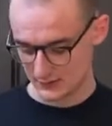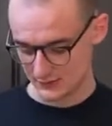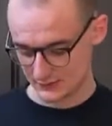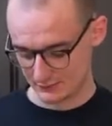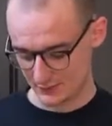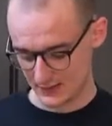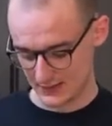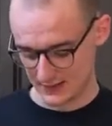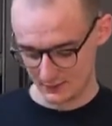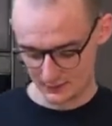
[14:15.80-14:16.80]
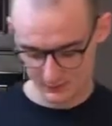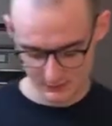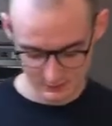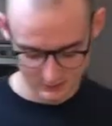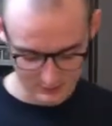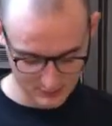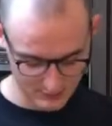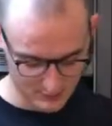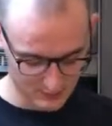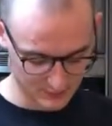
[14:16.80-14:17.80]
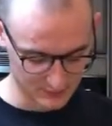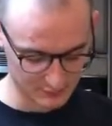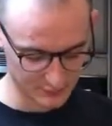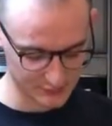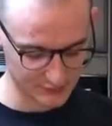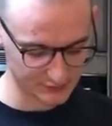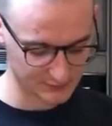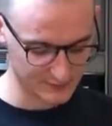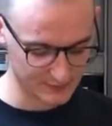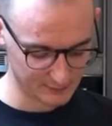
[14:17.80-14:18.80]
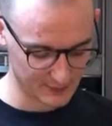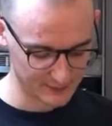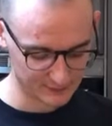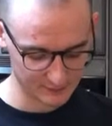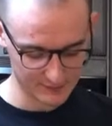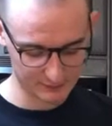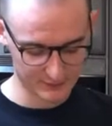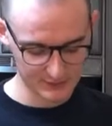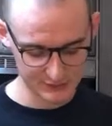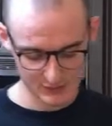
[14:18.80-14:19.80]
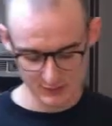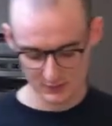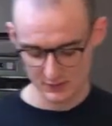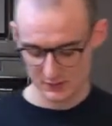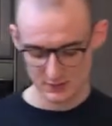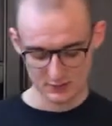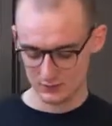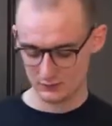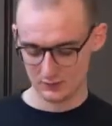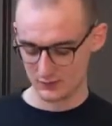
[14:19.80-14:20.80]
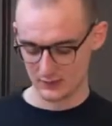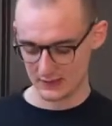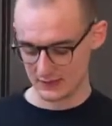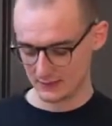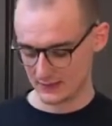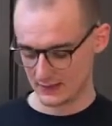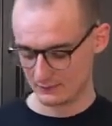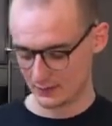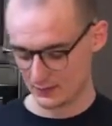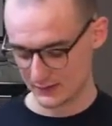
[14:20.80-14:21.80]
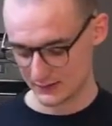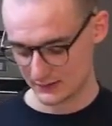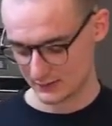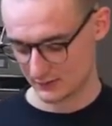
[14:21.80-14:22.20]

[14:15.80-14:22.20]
Spread it out. Kind of push a little bit, apply a little bit of pressure. You won't hurt anybody, I promise.